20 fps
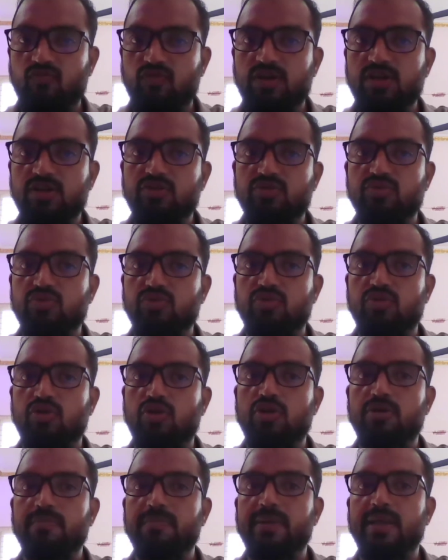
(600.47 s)
work should
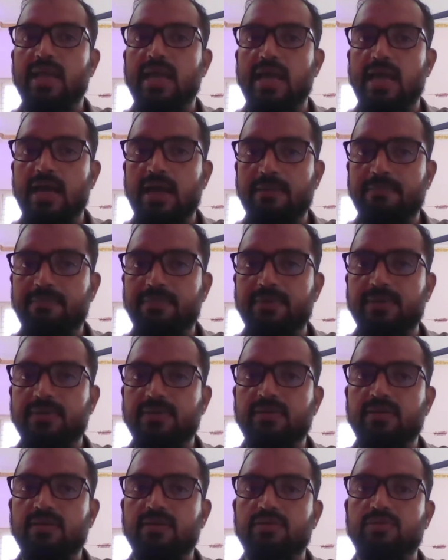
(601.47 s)
not be
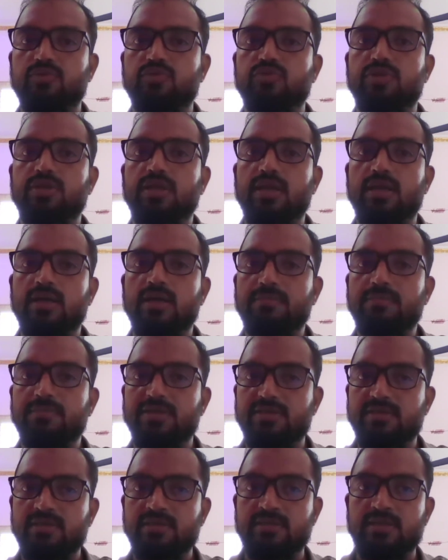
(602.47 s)
happen during a
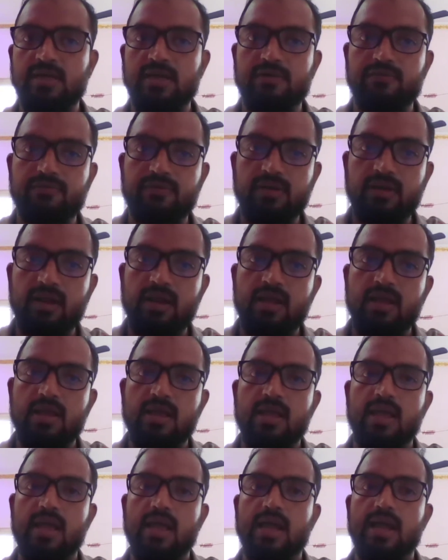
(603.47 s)
business hour,
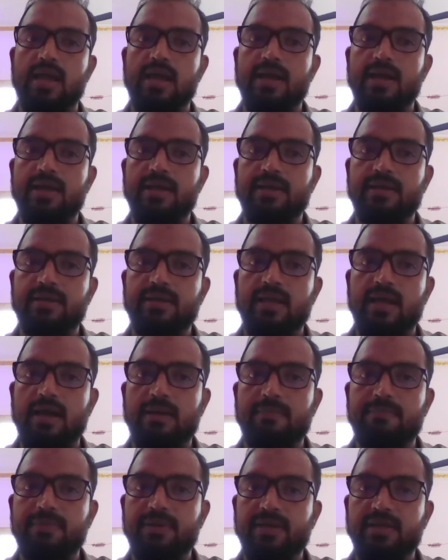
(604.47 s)
and
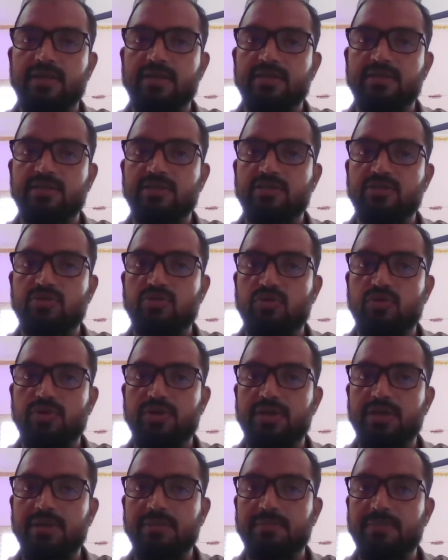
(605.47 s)
applications
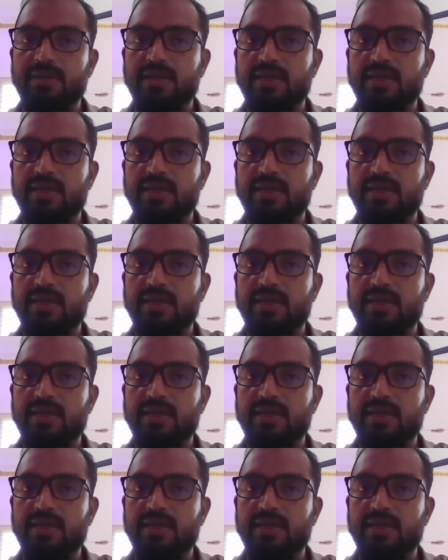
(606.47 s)
query